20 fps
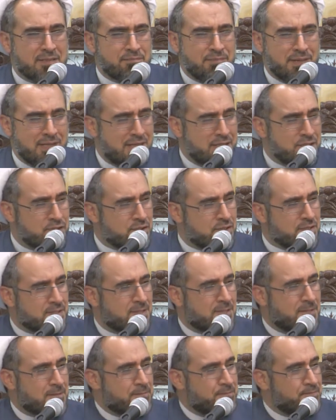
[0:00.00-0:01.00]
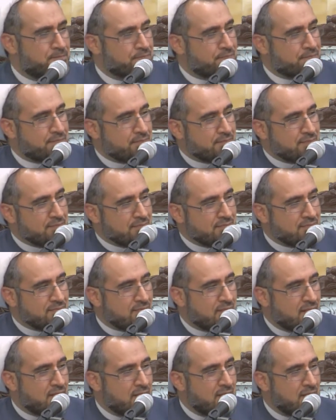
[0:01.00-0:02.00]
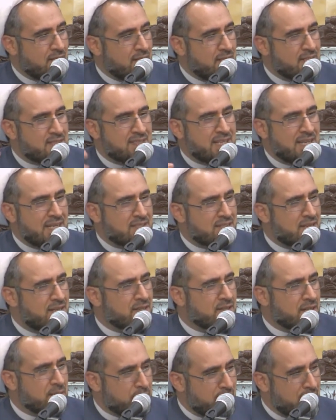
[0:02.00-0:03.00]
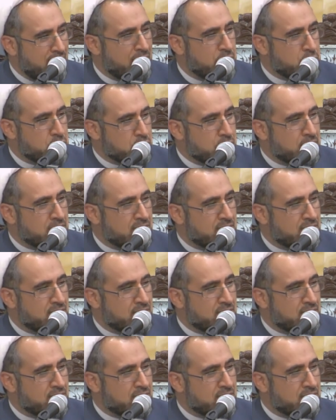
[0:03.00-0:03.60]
pleasures, it's the eternal pleasures.